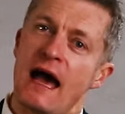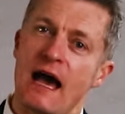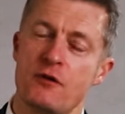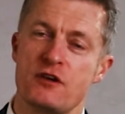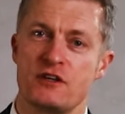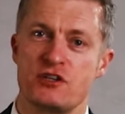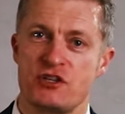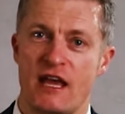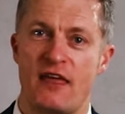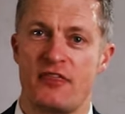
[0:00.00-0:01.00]
How are you going to
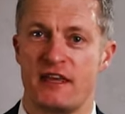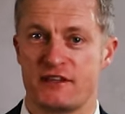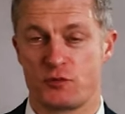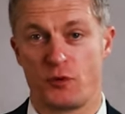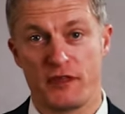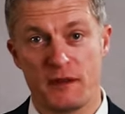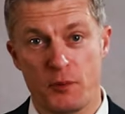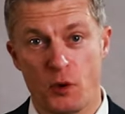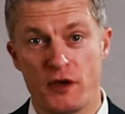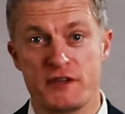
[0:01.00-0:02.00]
share this with the
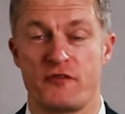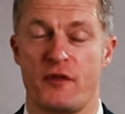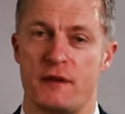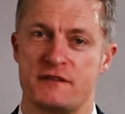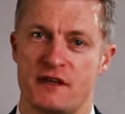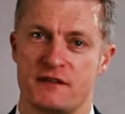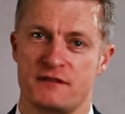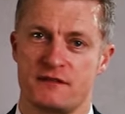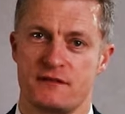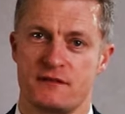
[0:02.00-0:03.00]
employees of the
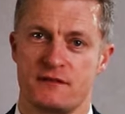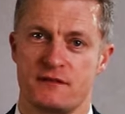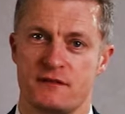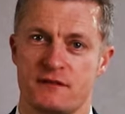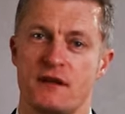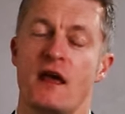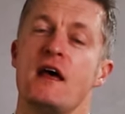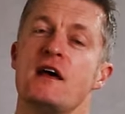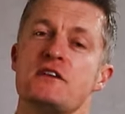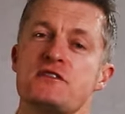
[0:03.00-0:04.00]
business?
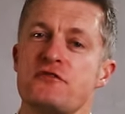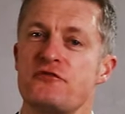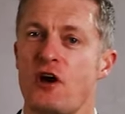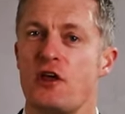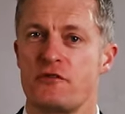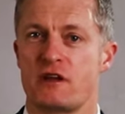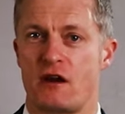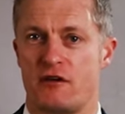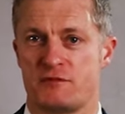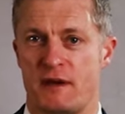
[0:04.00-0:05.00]
to further
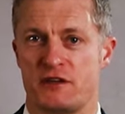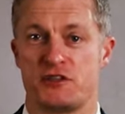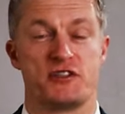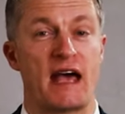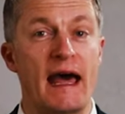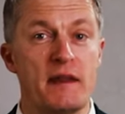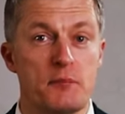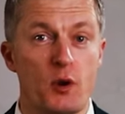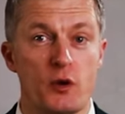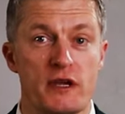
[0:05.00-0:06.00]
encourage managers and
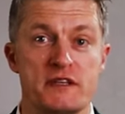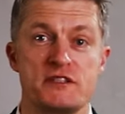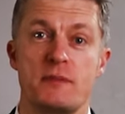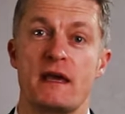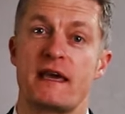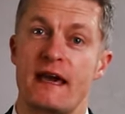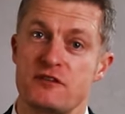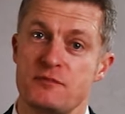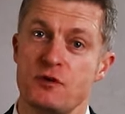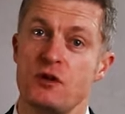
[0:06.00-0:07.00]
employees to be
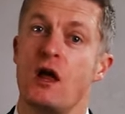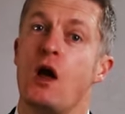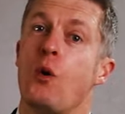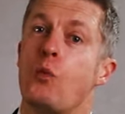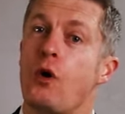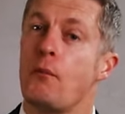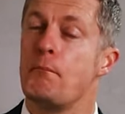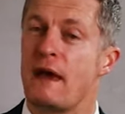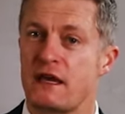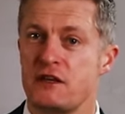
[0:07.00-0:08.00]
accountable, what
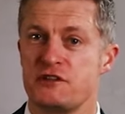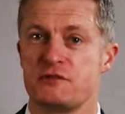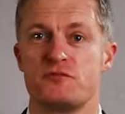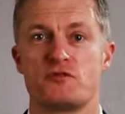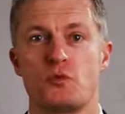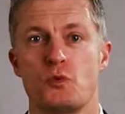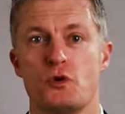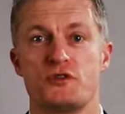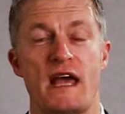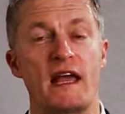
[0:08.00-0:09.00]
mechanisms,
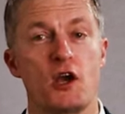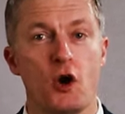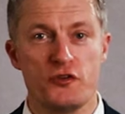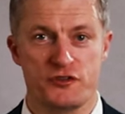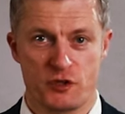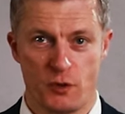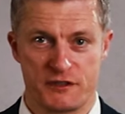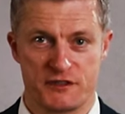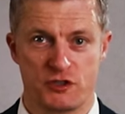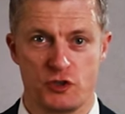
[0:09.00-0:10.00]
rewards, and
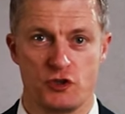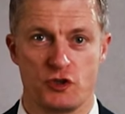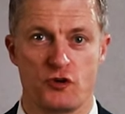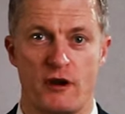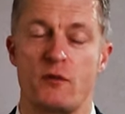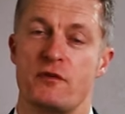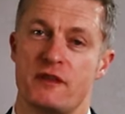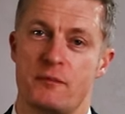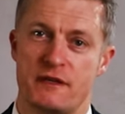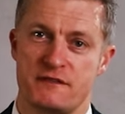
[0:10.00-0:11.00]
consequences could you create
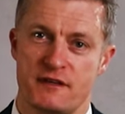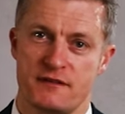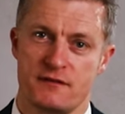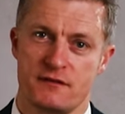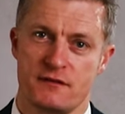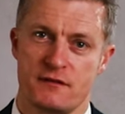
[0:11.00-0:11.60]
within the business?